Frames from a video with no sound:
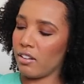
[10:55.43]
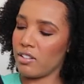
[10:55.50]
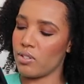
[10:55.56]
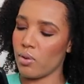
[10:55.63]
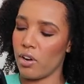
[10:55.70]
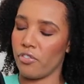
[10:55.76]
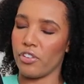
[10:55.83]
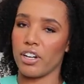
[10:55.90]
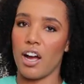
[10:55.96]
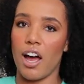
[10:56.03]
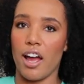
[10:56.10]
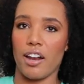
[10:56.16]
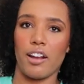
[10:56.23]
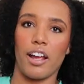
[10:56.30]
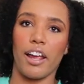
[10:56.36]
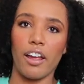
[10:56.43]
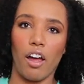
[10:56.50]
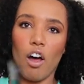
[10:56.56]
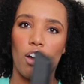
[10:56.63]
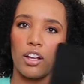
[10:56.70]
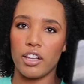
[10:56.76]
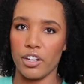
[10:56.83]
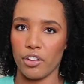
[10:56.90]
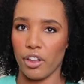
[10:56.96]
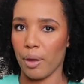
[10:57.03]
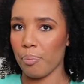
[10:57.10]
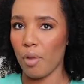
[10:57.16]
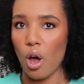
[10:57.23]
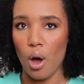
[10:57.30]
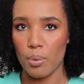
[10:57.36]
And so I forgot, I
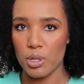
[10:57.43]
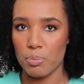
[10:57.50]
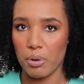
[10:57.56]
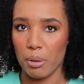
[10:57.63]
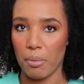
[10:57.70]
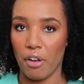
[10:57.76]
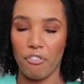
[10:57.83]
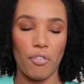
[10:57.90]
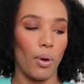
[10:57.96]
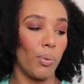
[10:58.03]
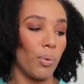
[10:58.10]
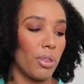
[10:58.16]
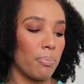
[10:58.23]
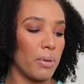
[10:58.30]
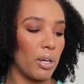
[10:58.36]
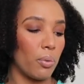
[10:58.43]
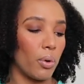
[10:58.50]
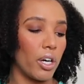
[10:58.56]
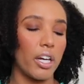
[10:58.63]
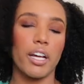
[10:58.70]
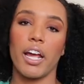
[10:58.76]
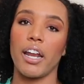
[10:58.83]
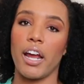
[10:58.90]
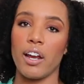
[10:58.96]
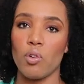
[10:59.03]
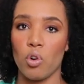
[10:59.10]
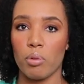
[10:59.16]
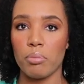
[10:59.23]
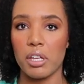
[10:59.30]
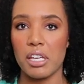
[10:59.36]
clearly always bring my phone with me to work, and I
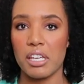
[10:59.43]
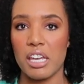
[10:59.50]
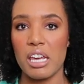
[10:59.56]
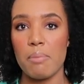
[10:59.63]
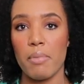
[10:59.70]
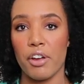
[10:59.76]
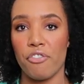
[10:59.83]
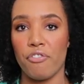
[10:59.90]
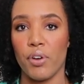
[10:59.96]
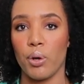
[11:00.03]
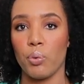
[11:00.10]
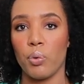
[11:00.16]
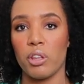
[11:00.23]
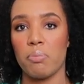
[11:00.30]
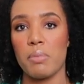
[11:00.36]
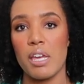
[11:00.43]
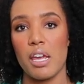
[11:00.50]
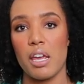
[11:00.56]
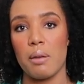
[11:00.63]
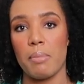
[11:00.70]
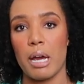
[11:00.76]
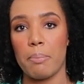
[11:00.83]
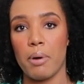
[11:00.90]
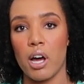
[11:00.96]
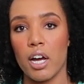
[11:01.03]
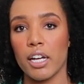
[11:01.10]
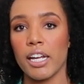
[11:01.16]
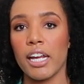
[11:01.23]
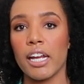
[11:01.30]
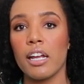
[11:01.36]
normally keep my phone with me in my
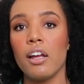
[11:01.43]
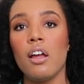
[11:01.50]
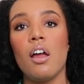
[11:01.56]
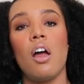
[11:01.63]
pocket.